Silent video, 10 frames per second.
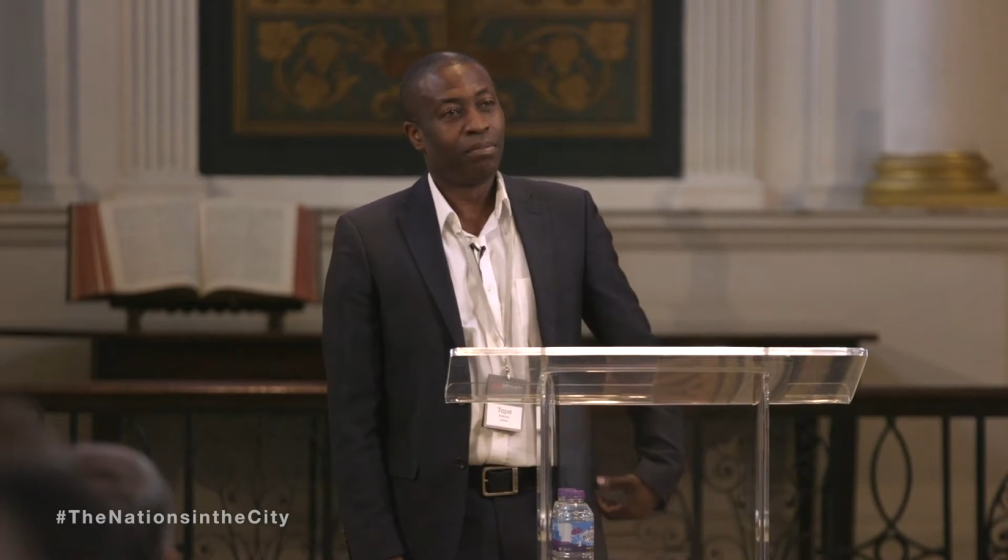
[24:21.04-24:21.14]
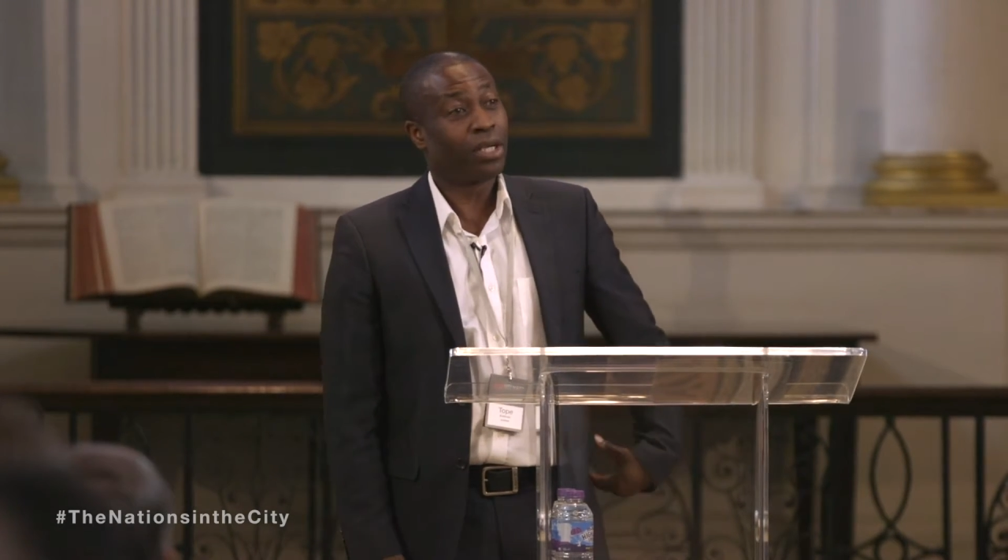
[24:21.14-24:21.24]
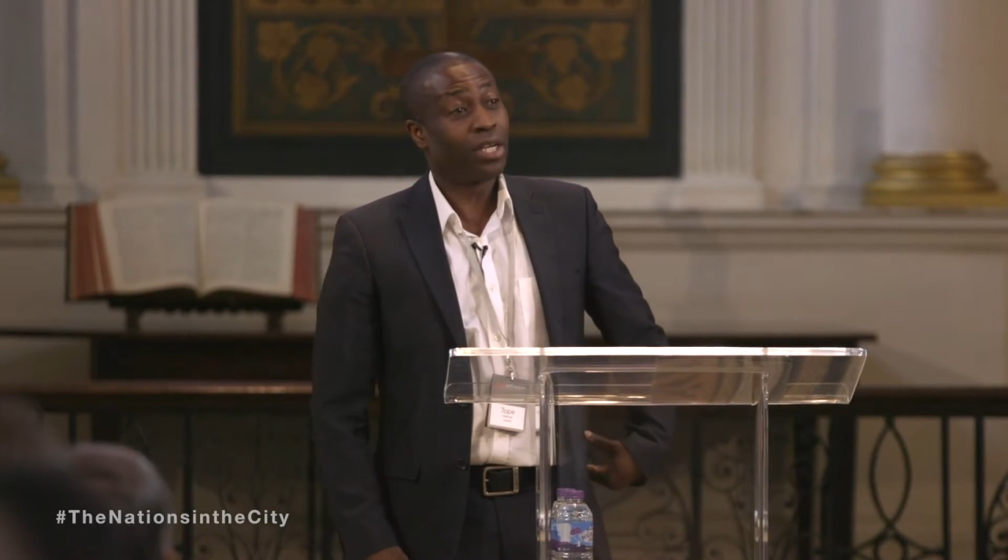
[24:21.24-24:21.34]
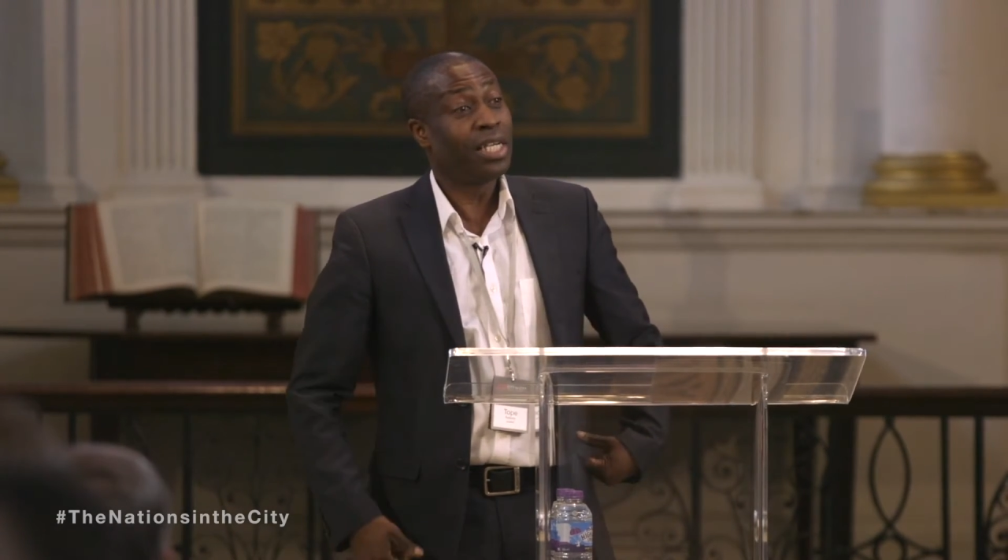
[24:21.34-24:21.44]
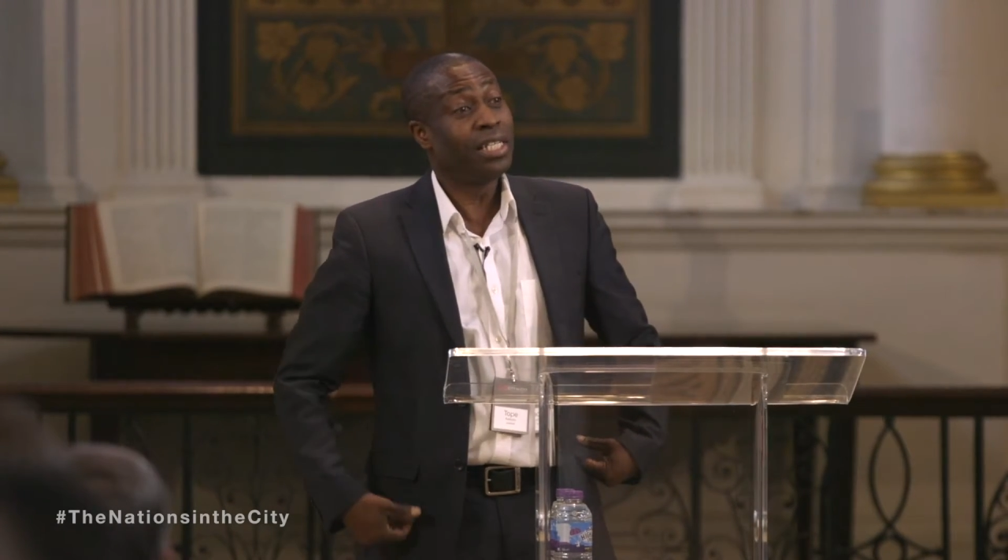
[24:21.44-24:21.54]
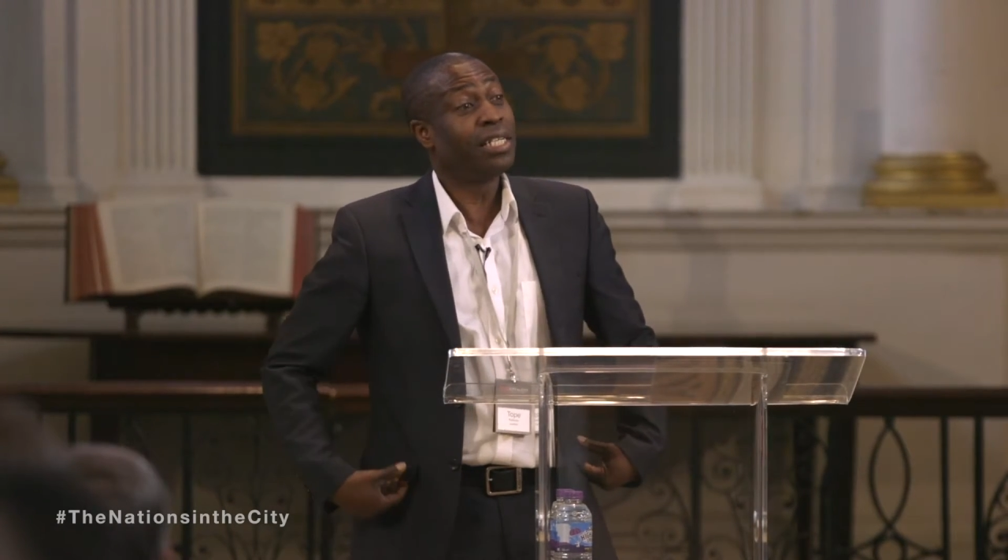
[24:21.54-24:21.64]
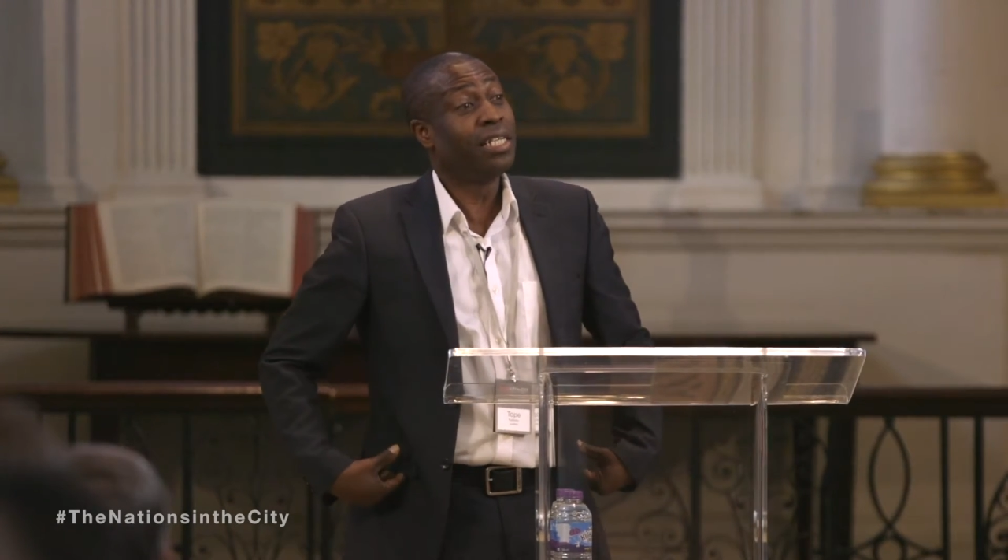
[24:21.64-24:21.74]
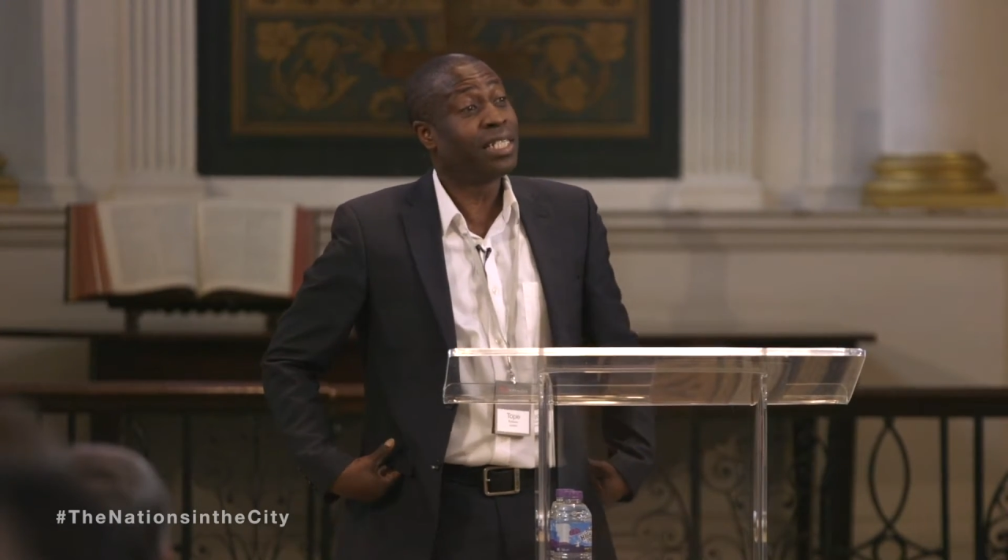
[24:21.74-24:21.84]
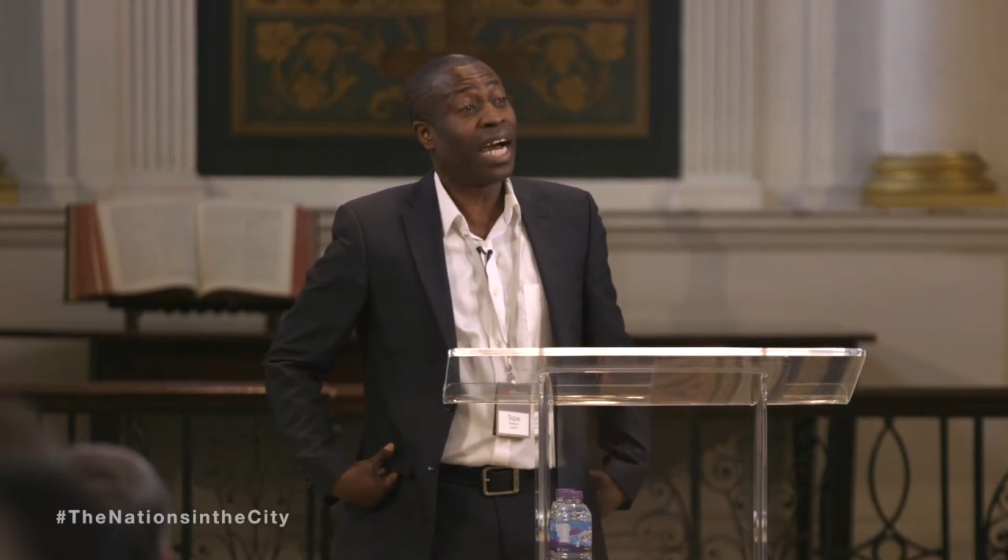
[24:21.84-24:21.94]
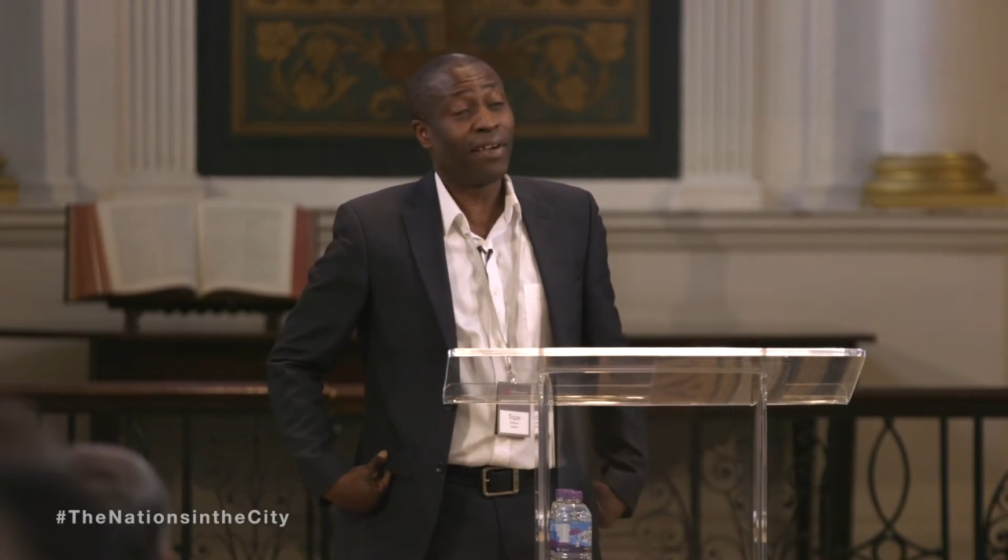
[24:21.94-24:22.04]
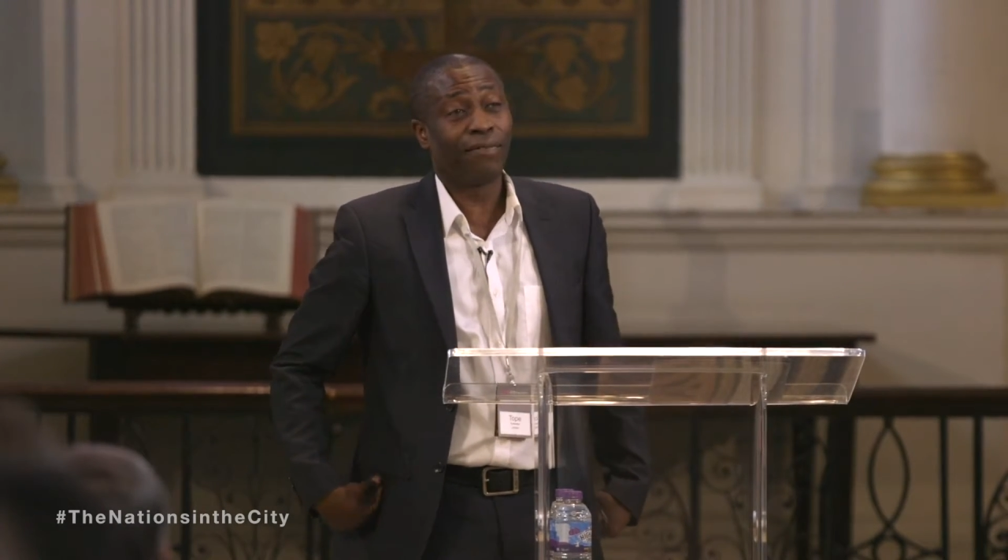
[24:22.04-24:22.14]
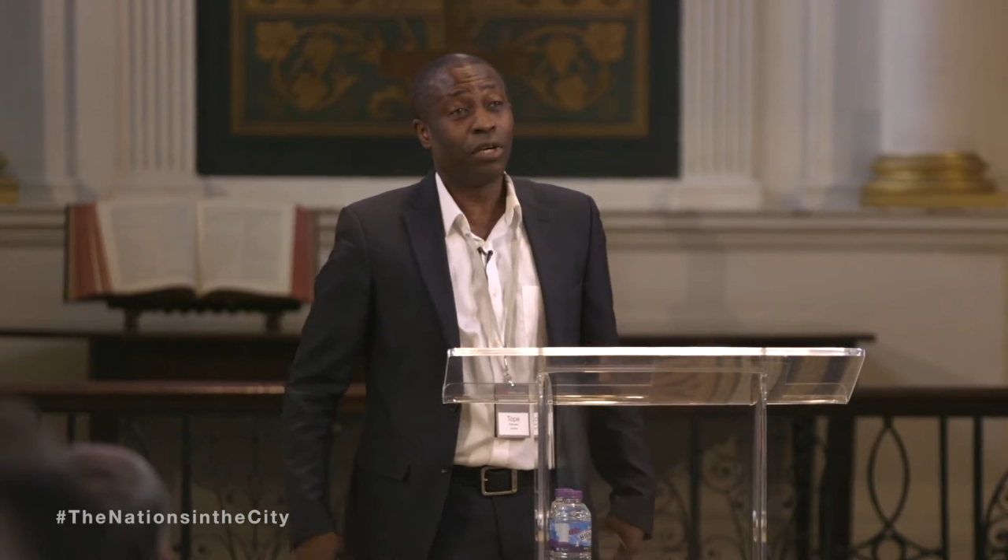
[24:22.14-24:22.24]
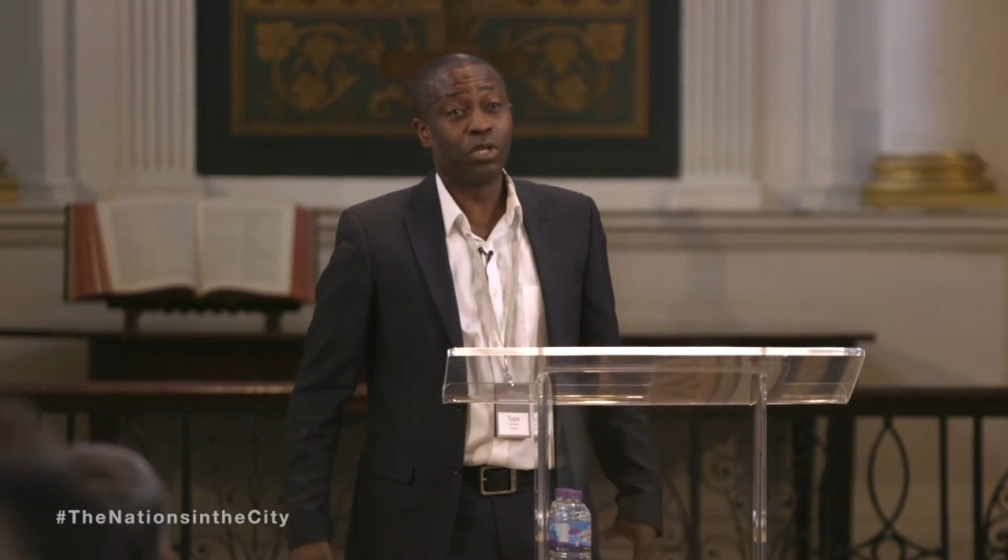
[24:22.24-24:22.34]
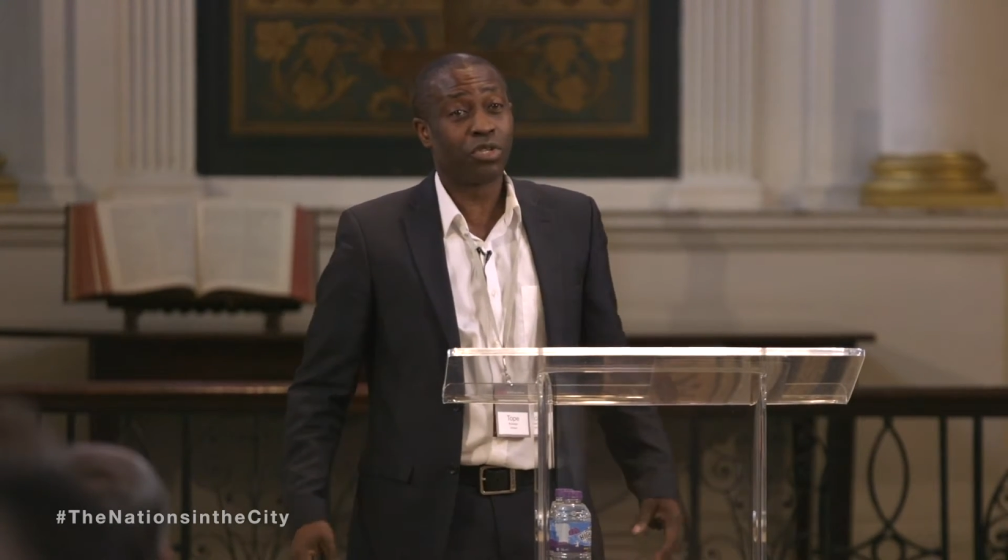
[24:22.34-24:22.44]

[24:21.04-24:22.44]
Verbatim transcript: Because he didn't die for you